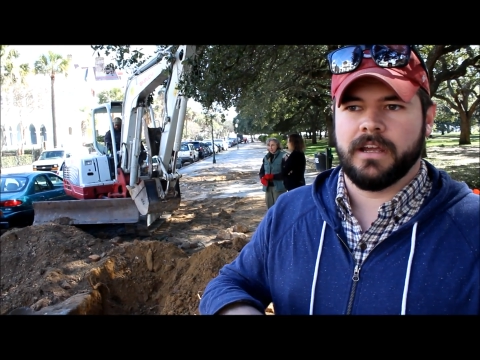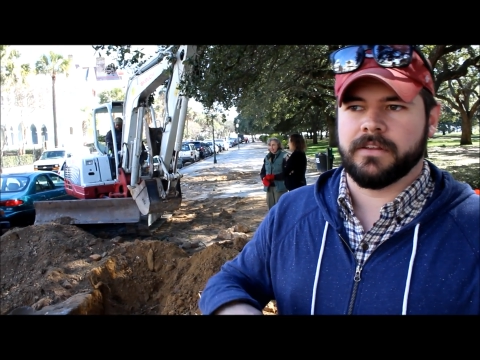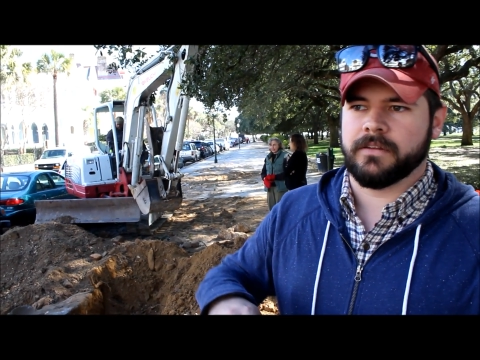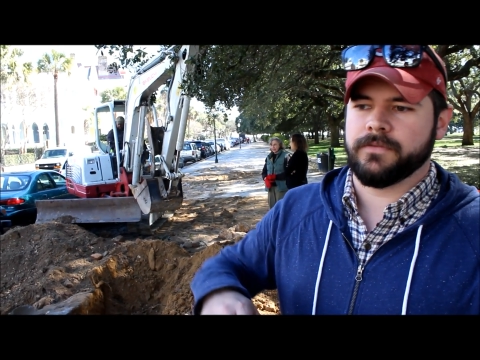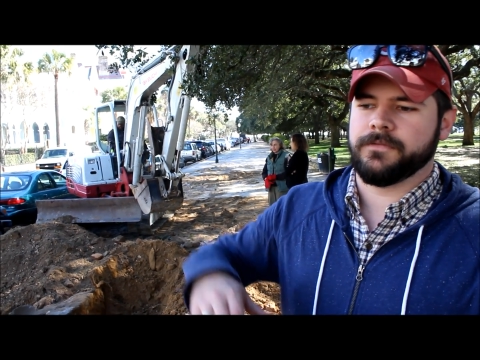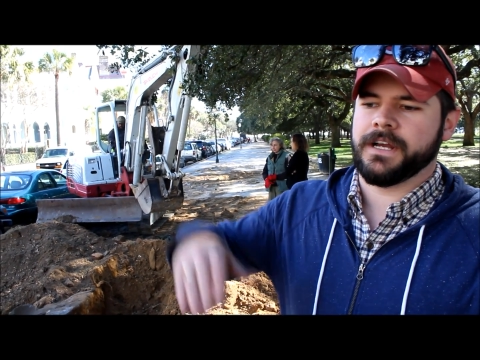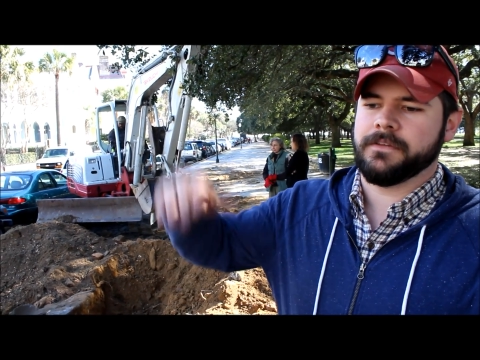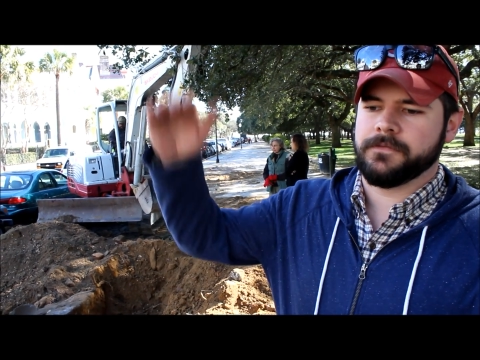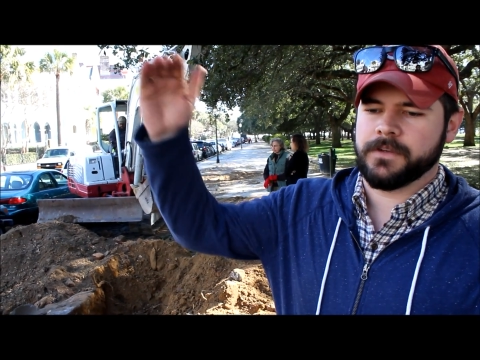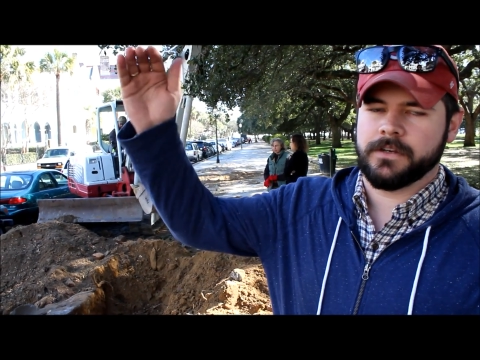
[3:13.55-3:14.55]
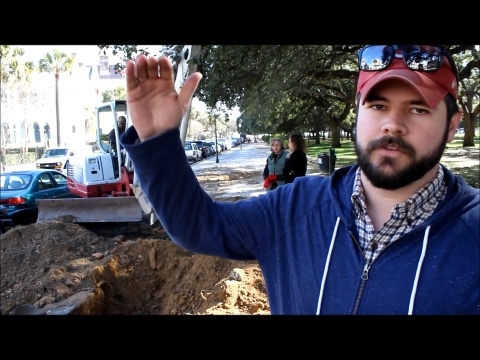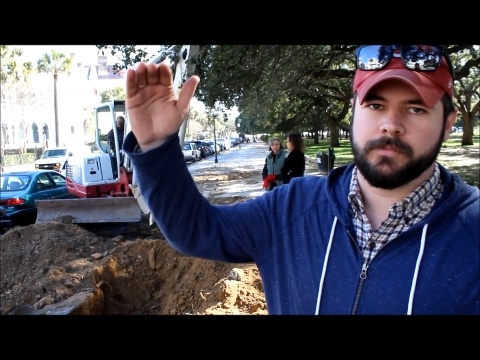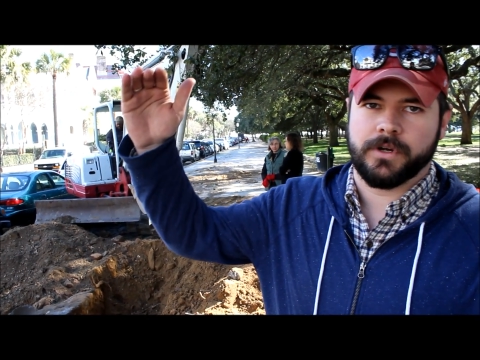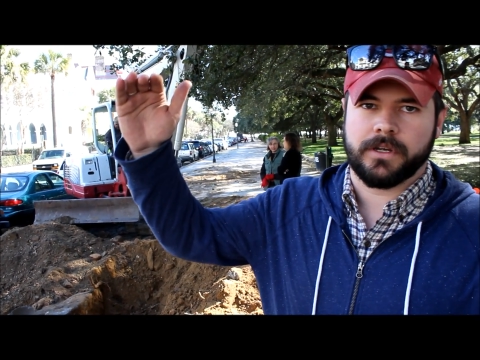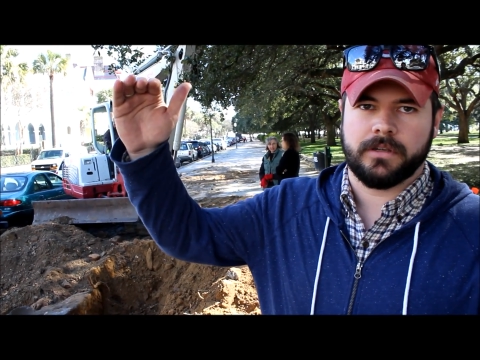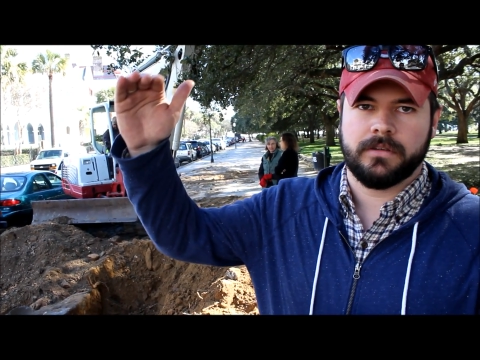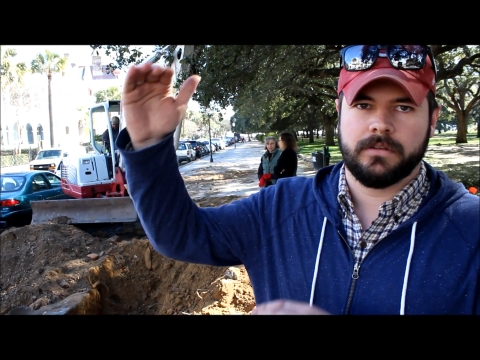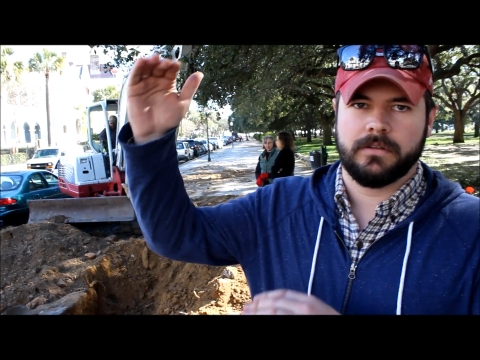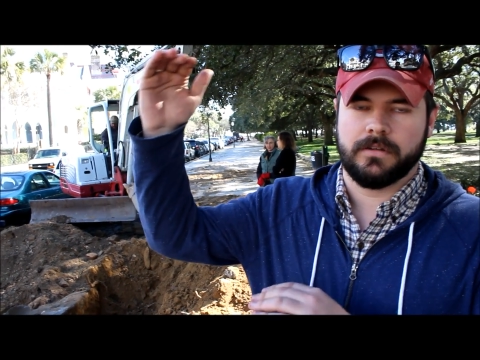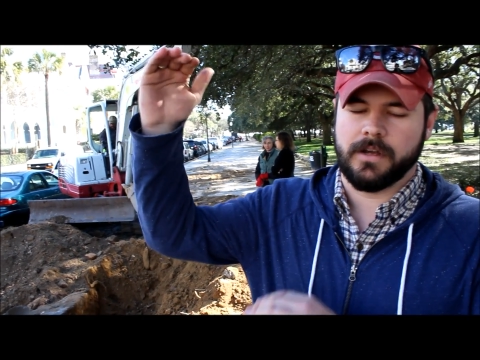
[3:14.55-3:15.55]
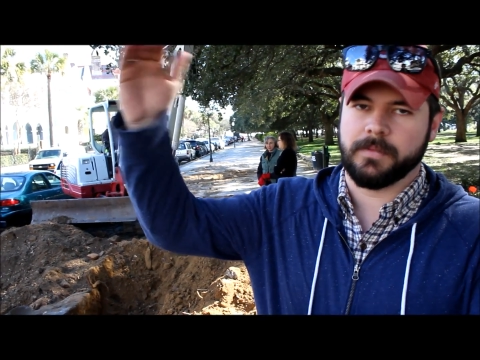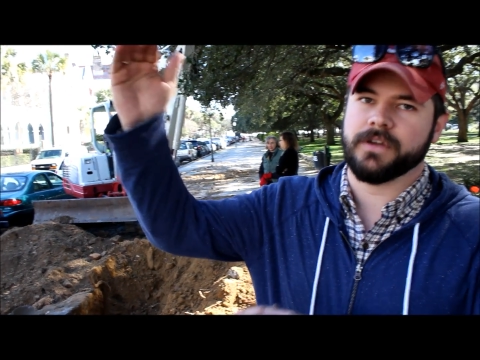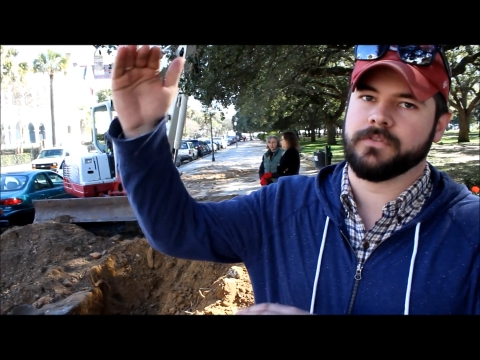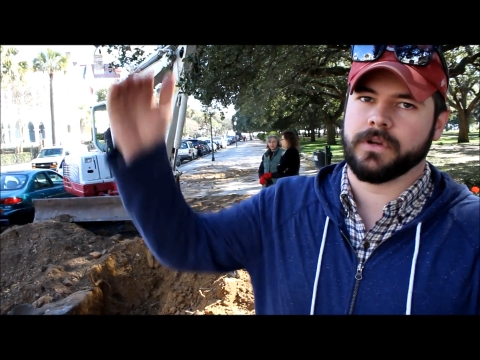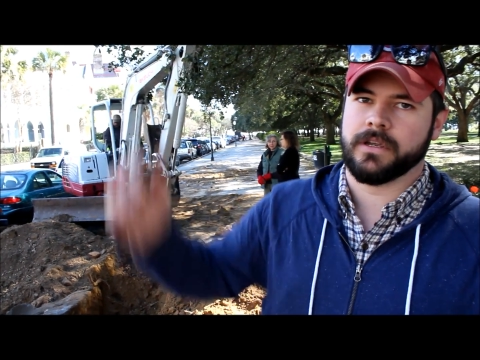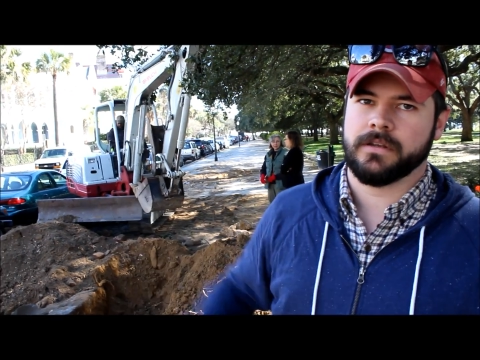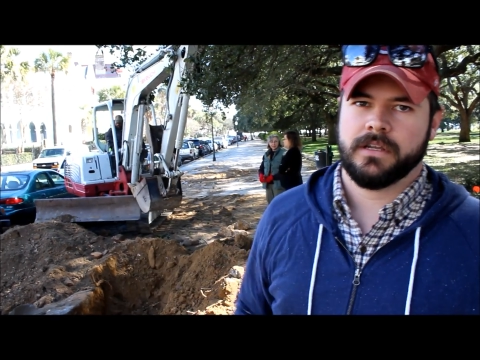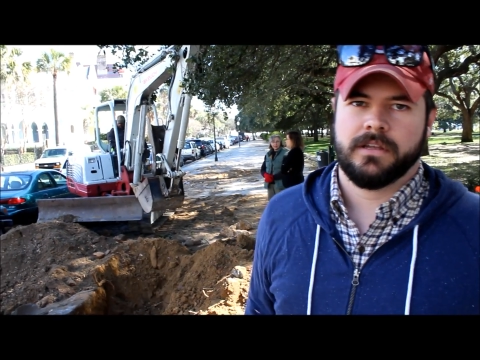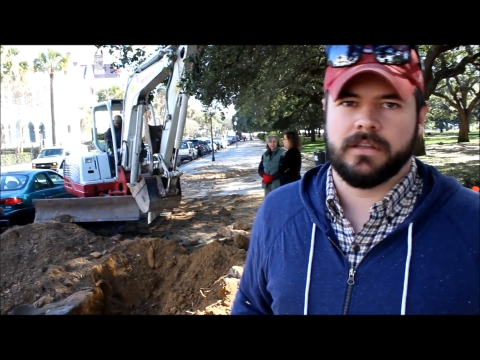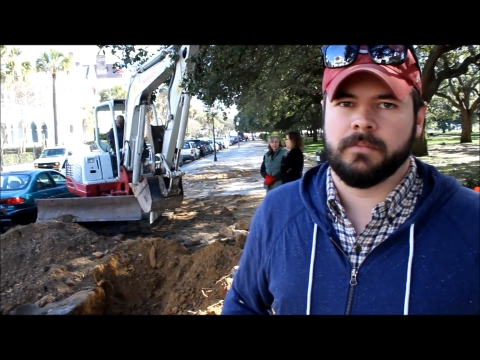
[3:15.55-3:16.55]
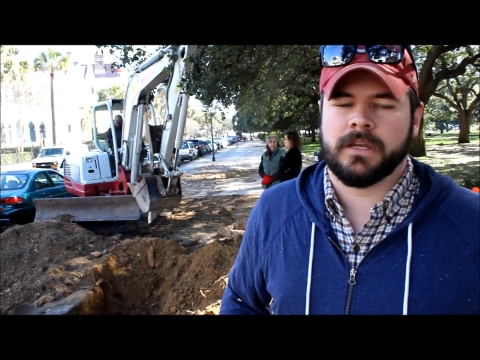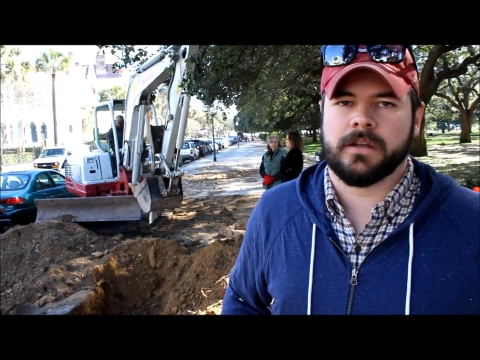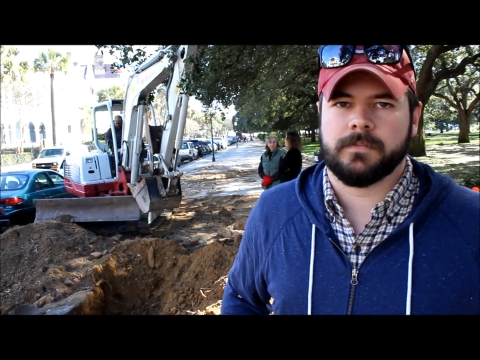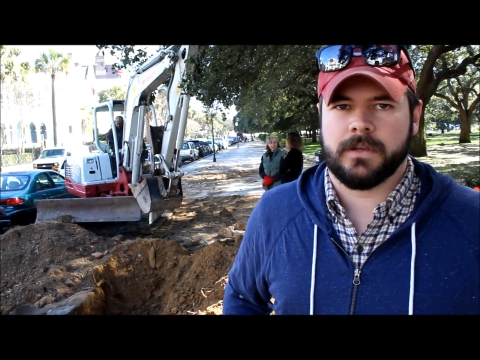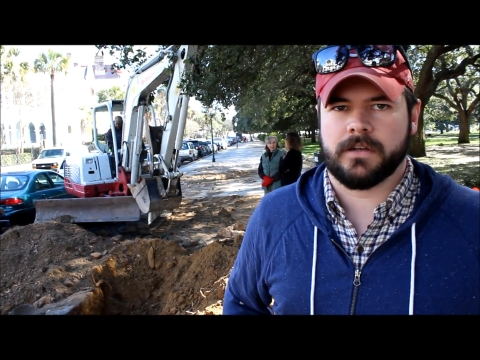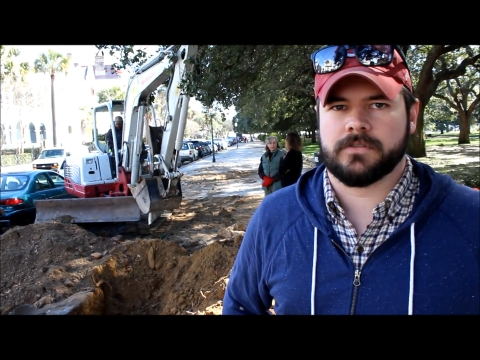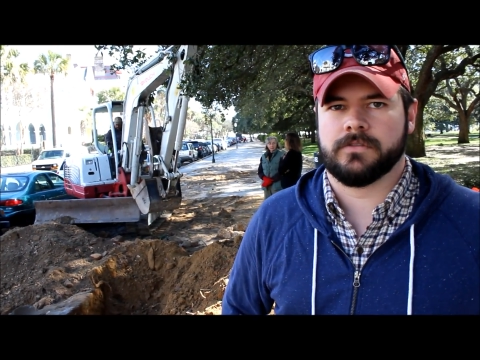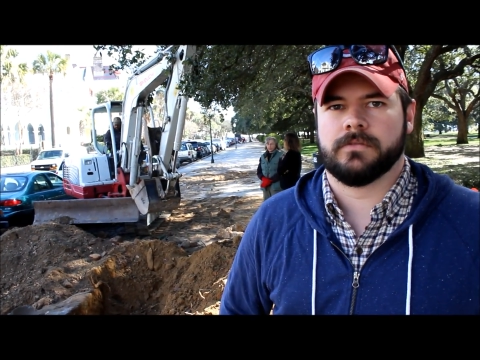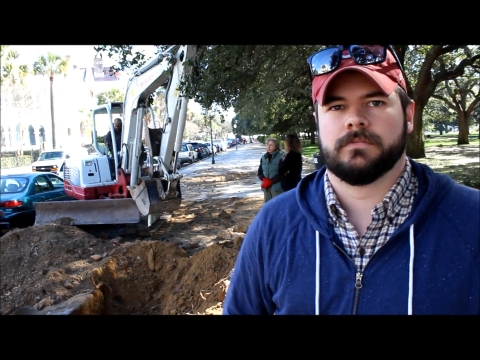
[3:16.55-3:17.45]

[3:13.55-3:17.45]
and then 5 feet of brick above grade that made up the actual